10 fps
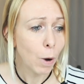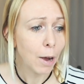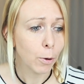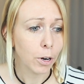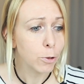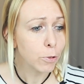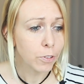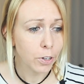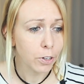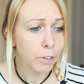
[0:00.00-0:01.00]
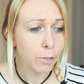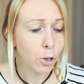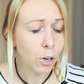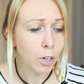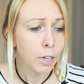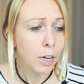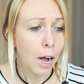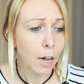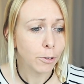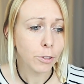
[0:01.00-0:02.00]
Wow, are you serious, girl?
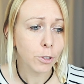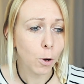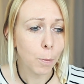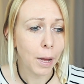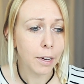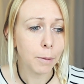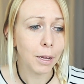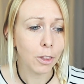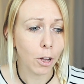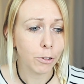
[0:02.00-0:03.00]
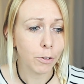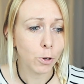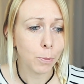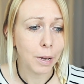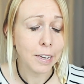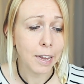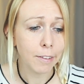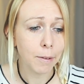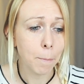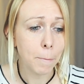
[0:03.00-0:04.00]
I'll just go back in my laundry room and take
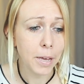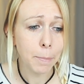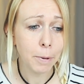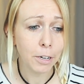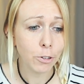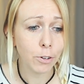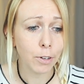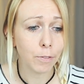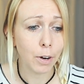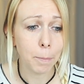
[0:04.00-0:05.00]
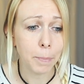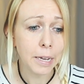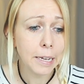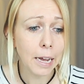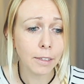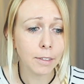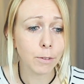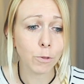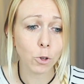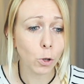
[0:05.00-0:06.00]
some big pictures of our big
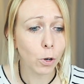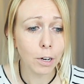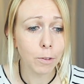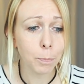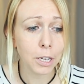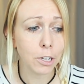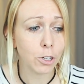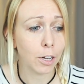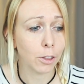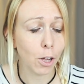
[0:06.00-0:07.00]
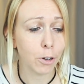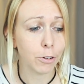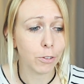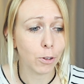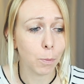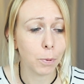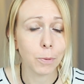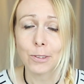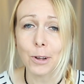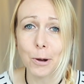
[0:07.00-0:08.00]
gallons of Clorox bleach and laundry soap.
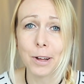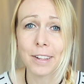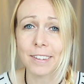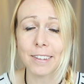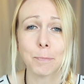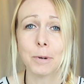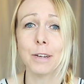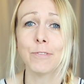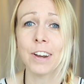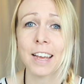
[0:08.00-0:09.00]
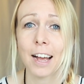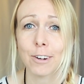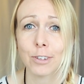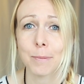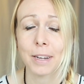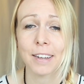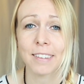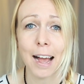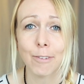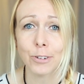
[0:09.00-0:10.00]
So this is pretty funny actually, because
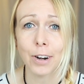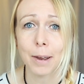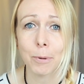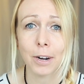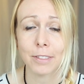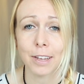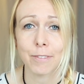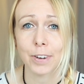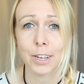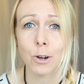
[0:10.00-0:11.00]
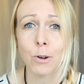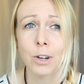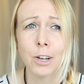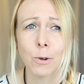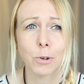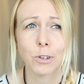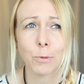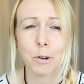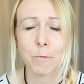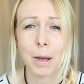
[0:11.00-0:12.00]
after I put out that video, which is
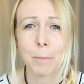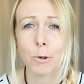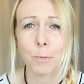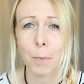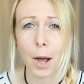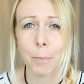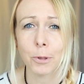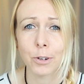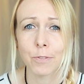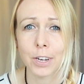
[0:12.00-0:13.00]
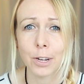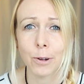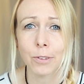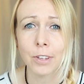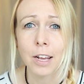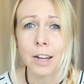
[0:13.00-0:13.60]
one of my most popular videos,